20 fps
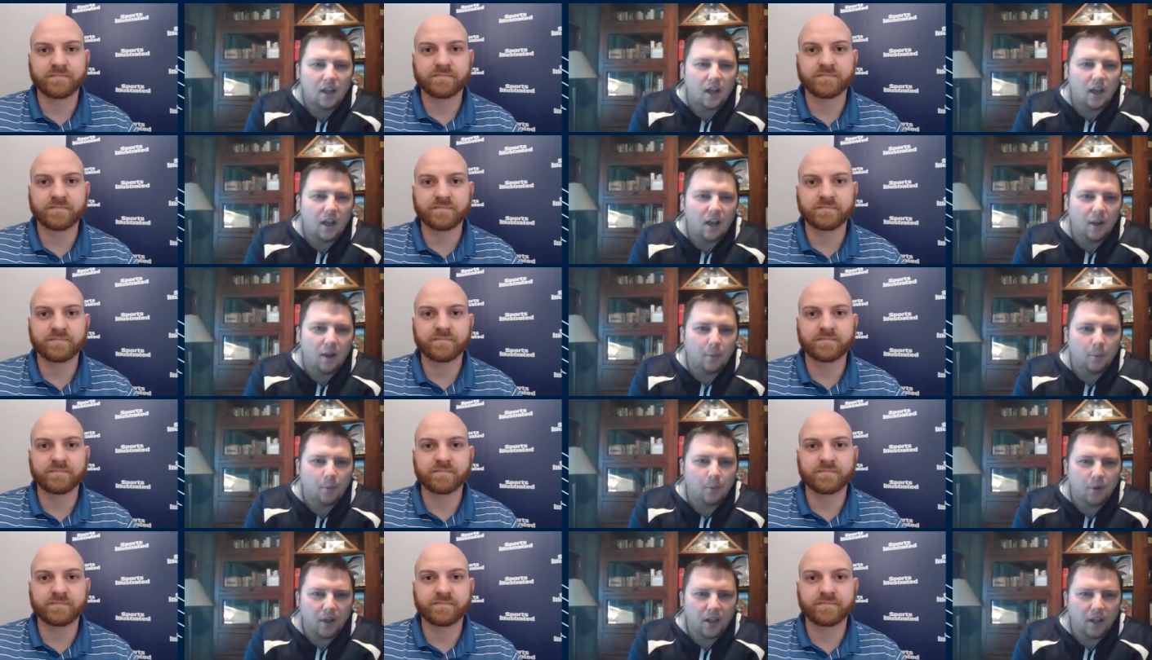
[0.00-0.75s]

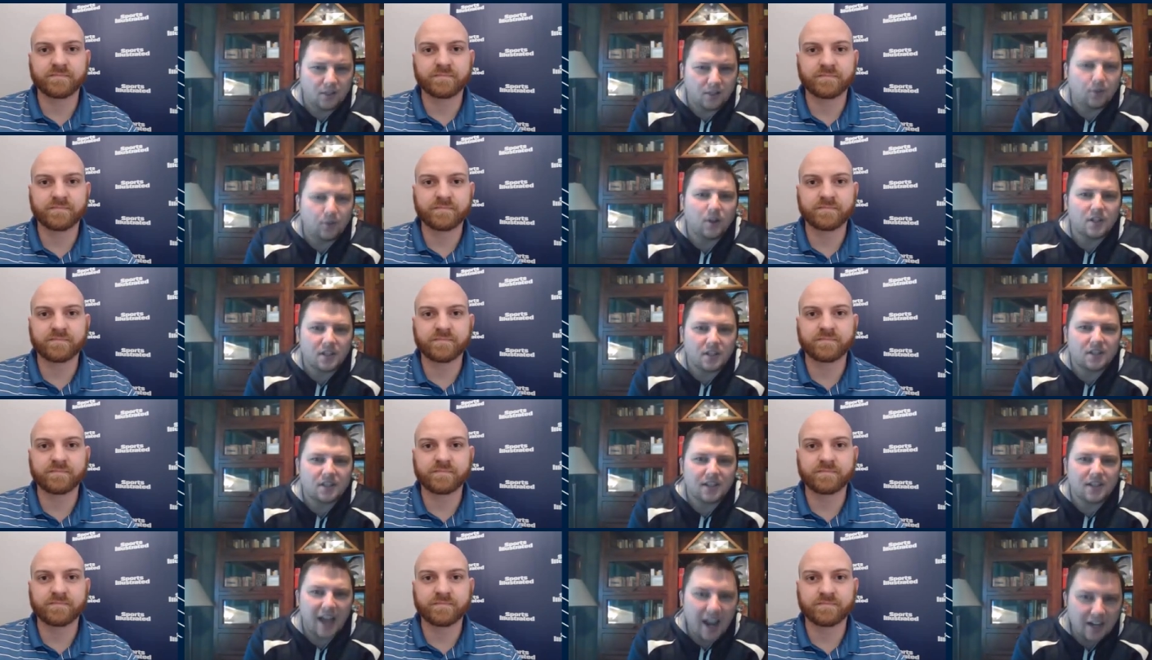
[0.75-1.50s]
Speaker 1: Um, but as far as
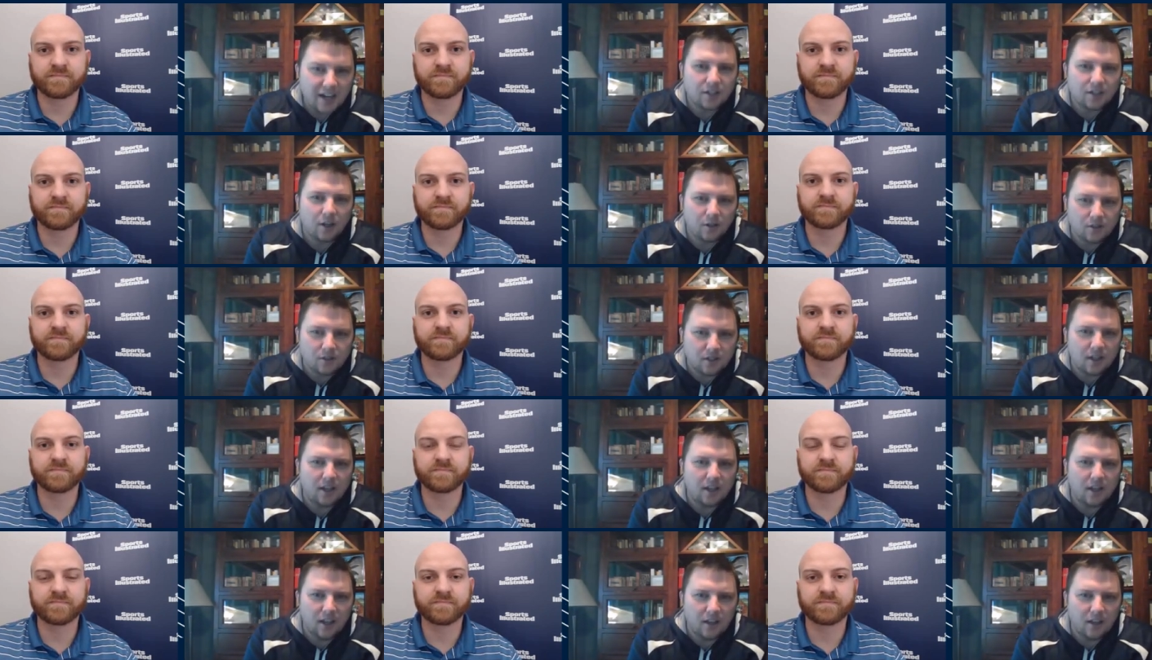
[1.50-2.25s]
the sacks
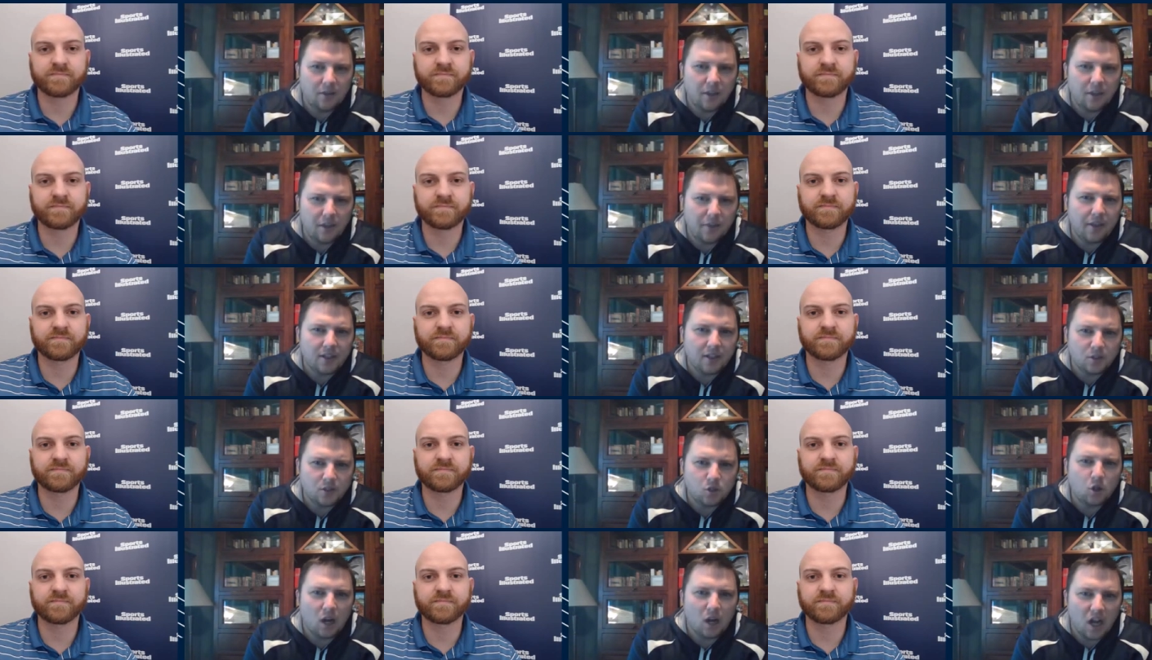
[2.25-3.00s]
goes, it, it,
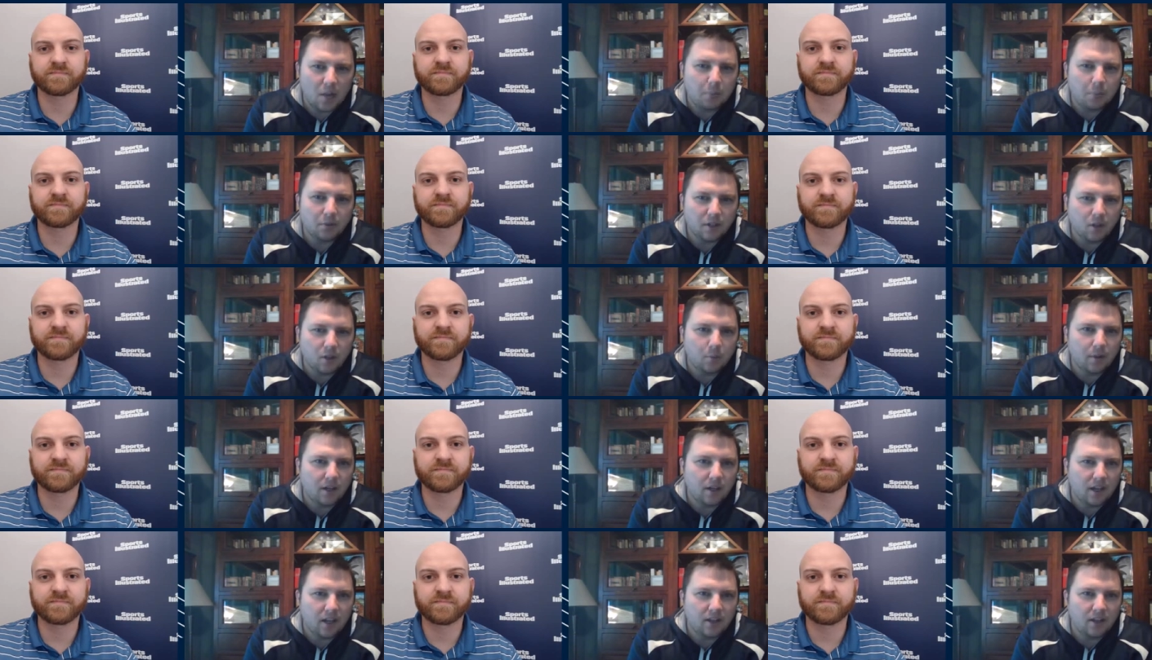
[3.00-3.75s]
it's dried up a
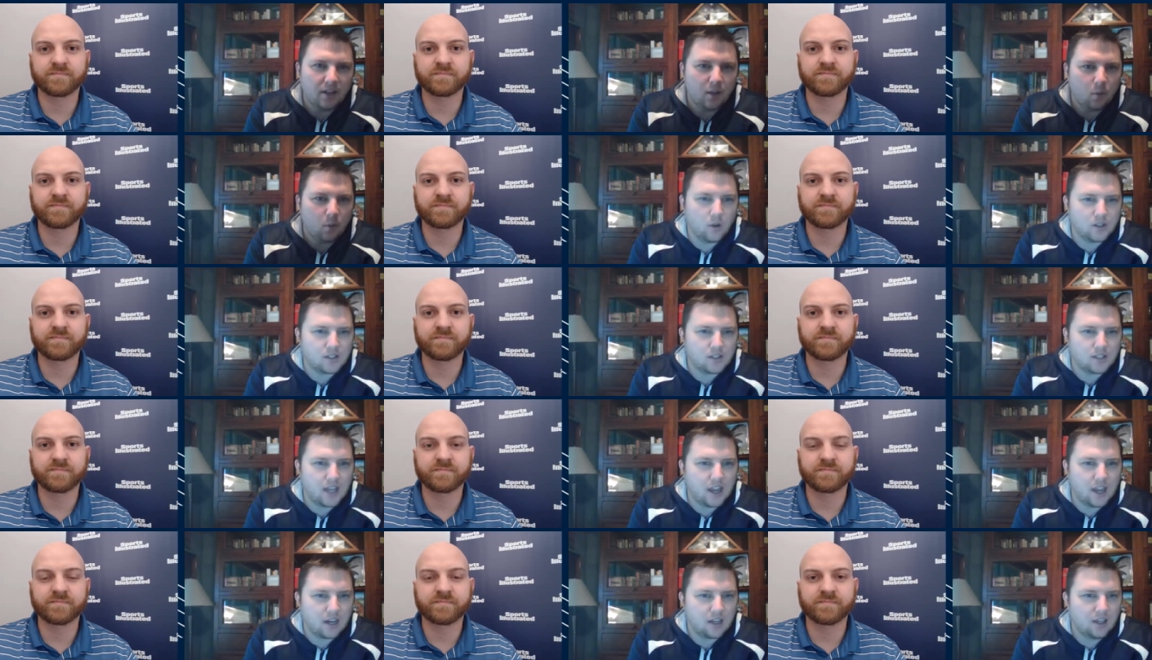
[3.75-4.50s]
little bit. He had that one
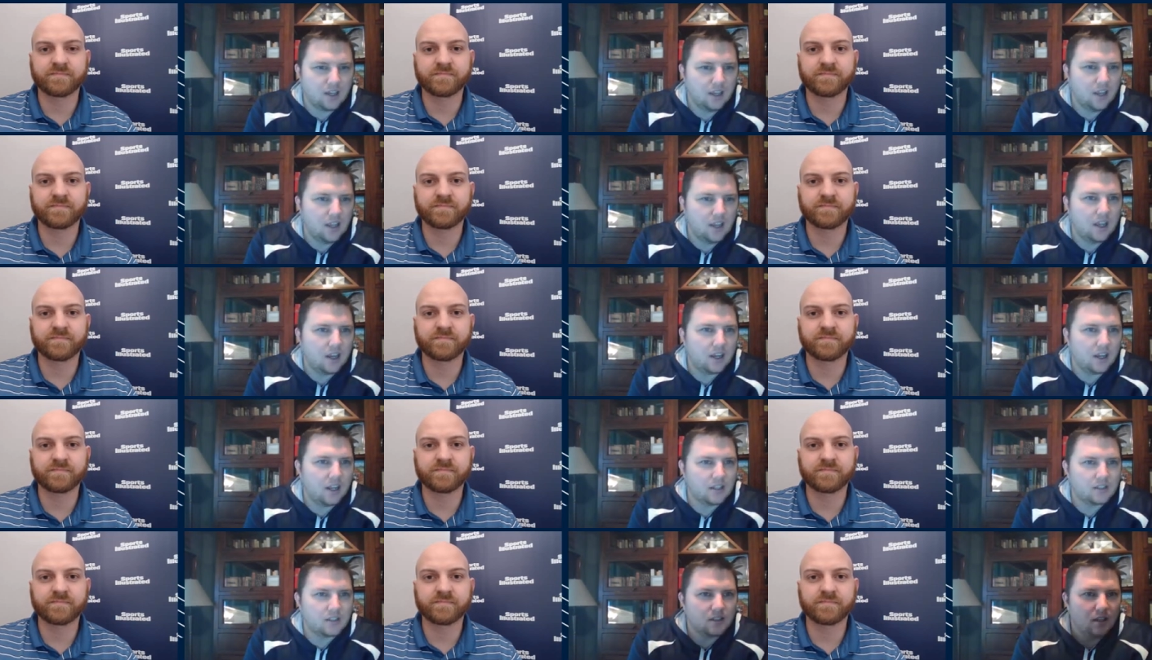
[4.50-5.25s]
sack
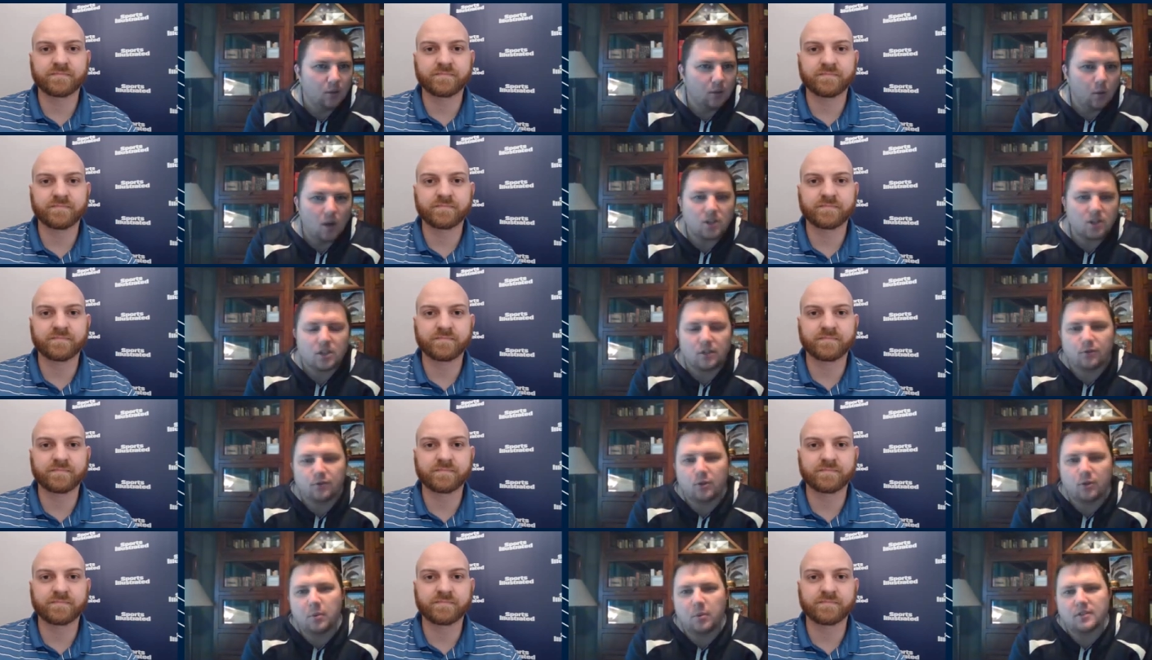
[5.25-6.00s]
against the
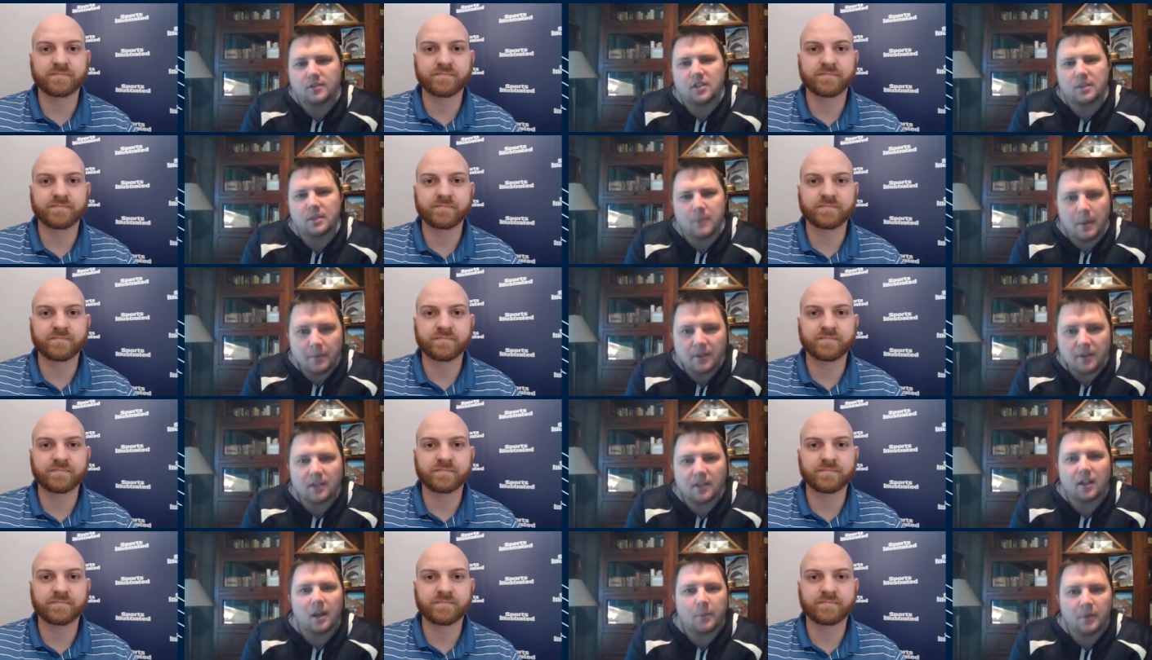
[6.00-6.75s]
Washington football team.
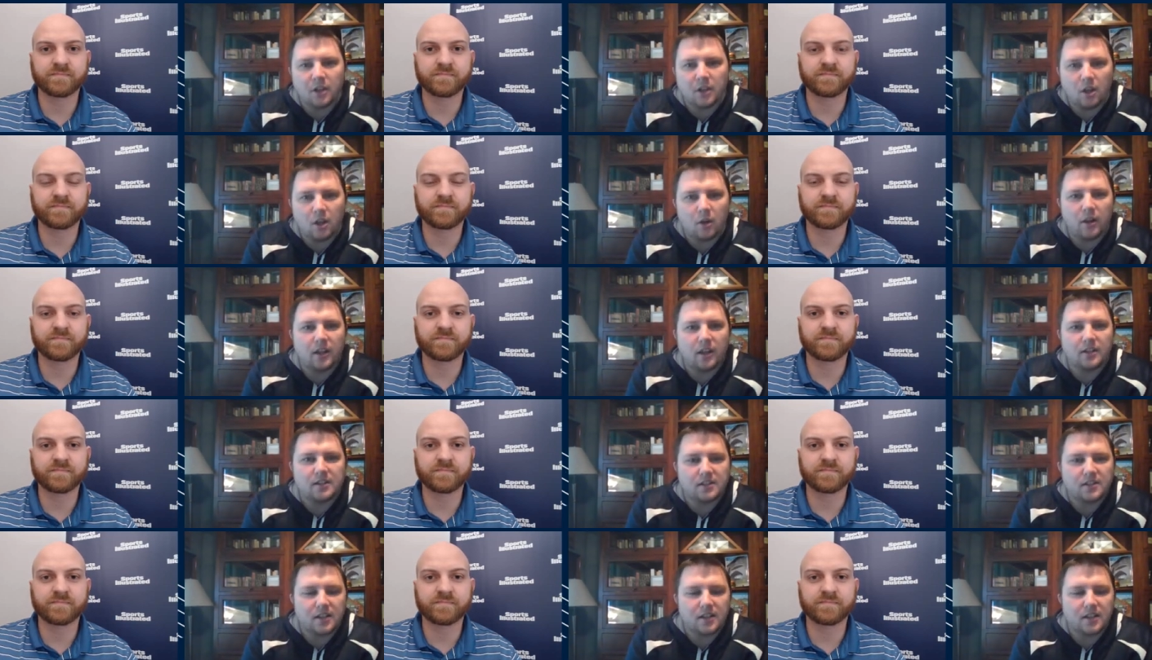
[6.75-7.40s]
I'm gonna I'm gonna go ahead and